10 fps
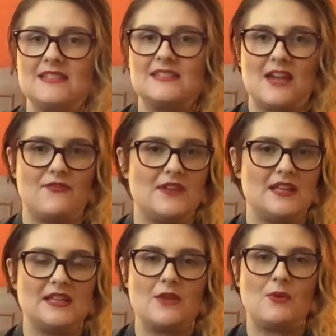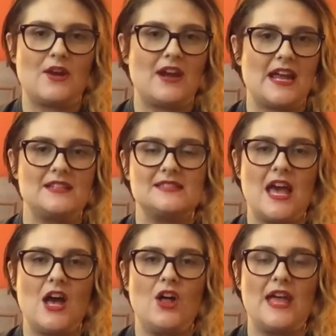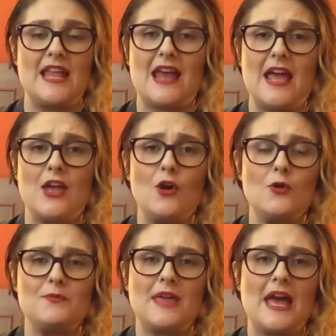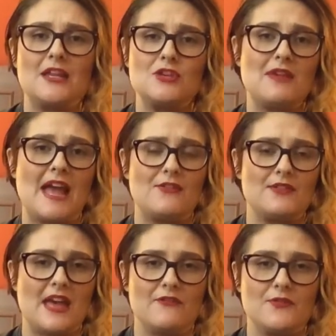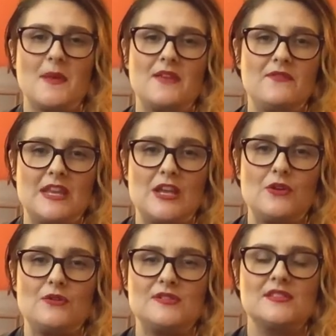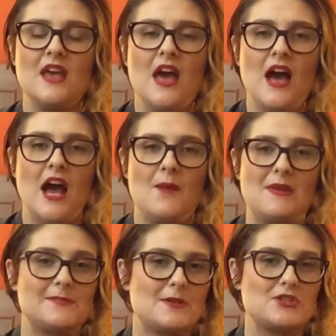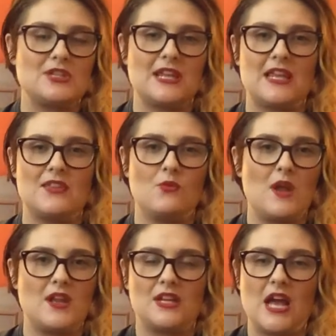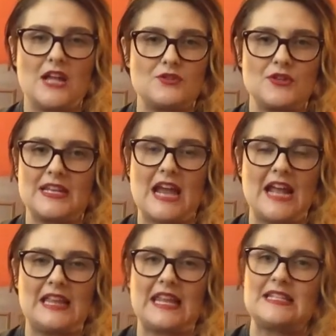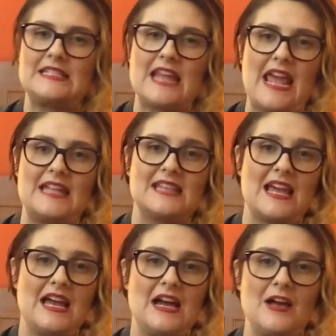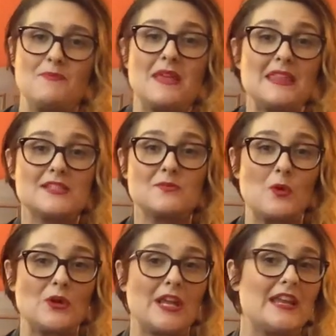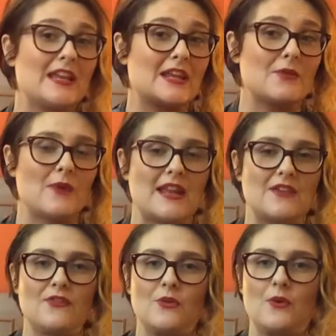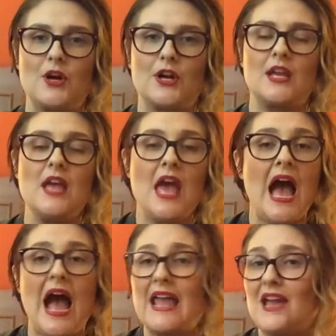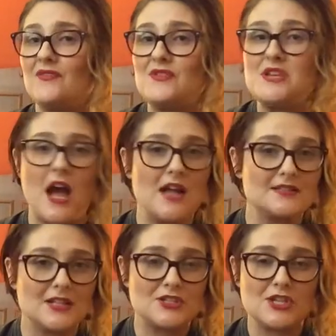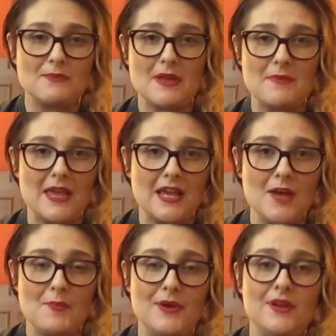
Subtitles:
is definitely where I excel, and I hope that you gather that from my videos, especially the one on contouring and highlighting today. It's me this morning getting ready for work. I have not touched up my makeup